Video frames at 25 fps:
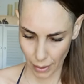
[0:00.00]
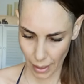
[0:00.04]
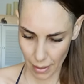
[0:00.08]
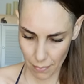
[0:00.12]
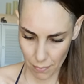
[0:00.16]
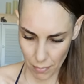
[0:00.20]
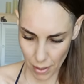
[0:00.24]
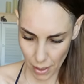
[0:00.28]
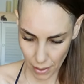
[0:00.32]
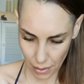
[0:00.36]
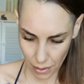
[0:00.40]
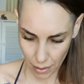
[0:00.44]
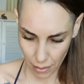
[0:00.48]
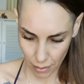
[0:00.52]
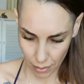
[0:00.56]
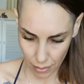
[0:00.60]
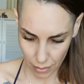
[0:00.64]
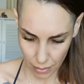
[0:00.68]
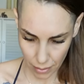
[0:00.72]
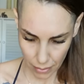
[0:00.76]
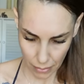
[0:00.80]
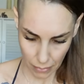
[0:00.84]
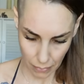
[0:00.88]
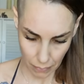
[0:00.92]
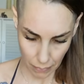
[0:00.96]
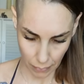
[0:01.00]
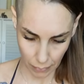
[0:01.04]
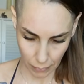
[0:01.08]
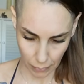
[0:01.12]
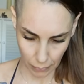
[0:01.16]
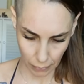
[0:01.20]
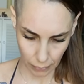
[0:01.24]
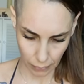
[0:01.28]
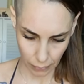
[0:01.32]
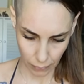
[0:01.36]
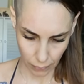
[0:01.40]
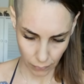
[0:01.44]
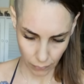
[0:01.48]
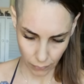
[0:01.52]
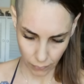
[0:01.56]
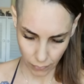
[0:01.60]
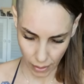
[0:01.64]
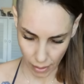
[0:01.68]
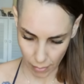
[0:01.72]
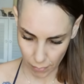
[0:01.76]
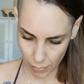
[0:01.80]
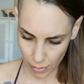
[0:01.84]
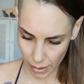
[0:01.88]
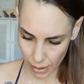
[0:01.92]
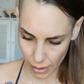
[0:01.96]
grandmother
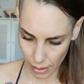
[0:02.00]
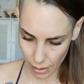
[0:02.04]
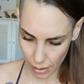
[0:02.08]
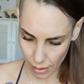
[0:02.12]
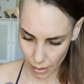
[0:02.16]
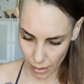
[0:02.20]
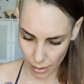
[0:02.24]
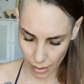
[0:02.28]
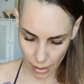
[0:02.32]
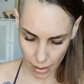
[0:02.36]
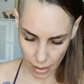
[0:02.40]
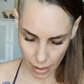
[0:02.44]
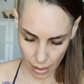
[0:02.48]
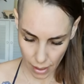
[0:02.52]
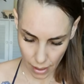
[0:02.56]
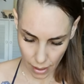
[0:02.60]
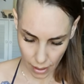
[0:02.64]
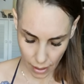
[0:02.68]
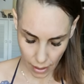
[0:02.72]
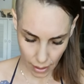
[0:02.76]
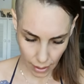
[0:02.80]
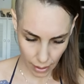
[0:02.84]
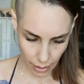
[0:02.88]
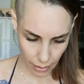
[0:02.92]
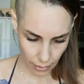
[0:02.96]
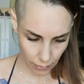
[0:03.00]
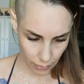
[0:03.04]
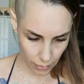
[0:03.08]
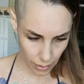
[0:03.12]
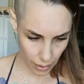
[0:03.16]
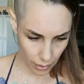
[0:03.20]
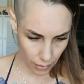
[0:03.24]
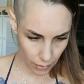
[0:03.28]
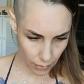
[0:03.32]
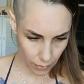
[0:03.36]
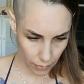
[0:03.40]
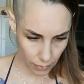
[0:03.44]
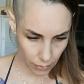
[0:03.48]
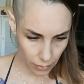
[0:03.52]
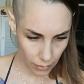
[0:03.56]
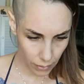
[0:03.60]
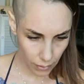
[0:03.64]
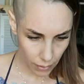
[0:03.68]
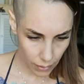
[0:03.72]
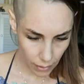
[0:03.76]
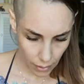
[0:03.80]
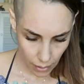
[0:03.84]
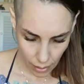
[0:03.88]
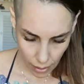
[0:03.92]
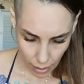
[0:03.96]
family? I don't know.
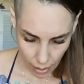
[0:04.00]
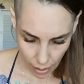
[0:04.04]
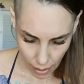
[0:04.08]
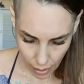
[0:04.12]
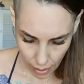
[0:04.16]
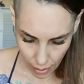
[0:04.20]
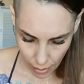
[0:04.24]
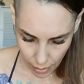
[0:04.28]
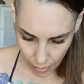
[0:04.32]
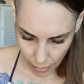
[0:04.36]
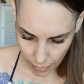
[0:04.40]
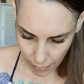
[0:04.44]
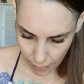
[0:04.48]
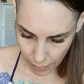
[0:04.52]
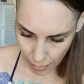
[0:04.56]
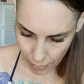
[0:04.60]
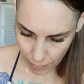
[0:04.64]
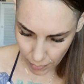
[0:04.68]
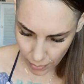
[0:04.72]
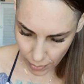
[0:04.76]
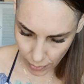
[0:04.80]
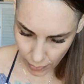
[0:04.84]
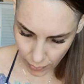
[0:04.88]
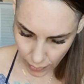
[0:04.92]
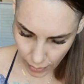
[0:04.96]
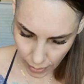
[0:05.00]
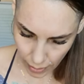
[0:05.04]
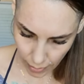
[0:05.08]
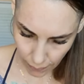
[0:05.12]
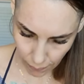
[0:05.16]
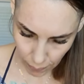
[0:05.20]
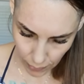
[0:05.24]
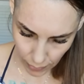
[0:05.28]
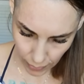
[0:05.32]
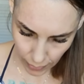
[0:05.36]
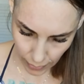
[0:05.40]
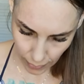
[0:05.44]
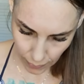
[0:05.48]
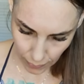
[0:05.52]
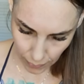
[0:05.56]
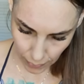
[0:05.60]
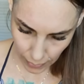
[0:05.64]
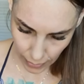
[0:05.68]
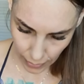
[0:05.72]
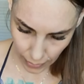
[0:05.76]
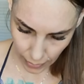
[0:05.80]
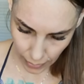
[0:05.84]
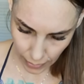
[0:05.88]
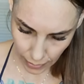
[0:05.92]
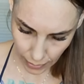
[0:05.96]
Um, I'm gonna look it up really
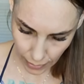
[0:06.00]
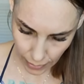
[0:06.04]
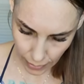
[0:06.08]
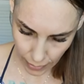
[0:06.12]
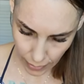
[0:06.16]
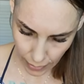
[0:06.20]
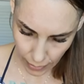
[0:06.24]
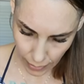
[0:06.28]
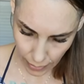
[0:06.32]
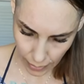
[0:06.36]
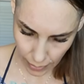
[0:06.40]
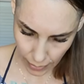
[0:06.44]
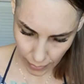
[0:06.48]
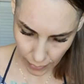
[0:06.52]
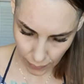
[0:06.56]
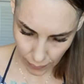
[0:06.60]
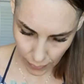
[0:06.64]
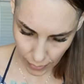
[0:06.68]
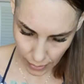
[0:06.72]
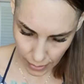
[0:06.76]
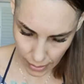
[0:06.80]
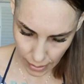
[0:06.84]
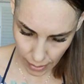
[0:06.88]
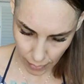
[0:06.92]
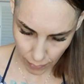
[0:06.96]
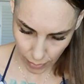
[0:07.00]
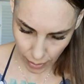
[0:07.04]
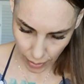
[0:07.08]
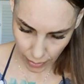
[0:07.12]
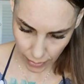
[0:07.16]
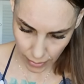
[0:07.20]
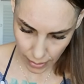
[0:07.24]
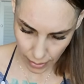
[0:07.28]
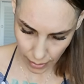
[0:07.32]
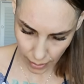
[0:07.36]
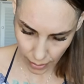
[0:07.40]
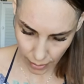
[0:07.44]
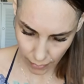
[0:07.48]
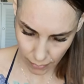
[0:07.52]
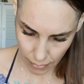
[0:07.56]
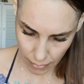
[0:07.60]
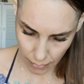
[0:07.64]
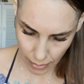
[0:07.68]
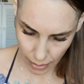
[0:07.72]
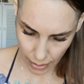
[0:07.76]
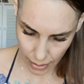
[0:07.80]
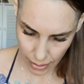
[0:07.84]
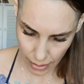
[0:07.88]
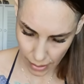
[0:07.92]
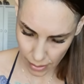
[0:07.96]
quick. I wanna see what else it gives
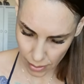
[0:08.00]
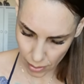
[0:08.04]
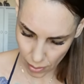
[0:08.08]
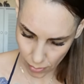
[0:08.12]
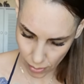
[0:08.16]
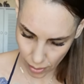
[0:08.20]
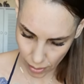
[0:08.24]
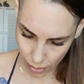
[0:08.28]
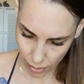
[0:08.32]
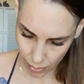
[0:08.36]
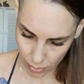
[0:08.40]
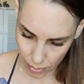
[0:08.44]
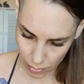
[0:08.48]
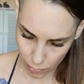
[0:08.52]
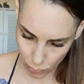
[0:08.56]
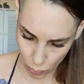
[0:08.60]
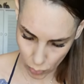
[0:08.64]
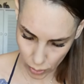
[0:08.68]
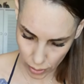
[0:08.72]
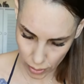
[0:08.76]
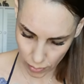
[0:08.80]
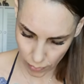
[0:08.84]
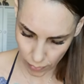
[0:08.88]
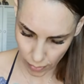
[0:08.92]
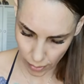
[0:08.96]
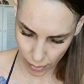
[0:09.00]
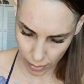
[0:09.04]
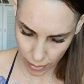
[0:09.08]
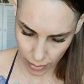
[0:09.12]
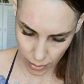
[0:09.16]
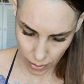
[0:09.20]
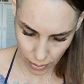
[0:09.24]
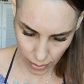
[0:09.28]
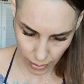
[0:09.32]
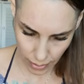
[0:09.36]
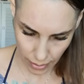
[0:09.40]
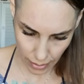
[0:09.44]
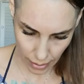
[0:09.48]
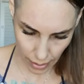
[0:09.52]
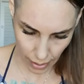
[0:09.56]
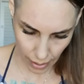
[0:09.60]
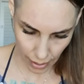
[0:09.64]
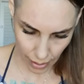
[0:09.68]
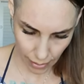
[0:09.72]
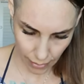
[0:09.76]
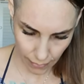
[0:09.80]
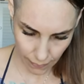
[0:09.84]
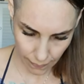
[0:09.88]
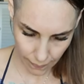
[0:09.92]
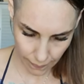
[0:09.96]
me because I know that there's more to it than just
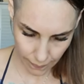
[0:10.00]
that.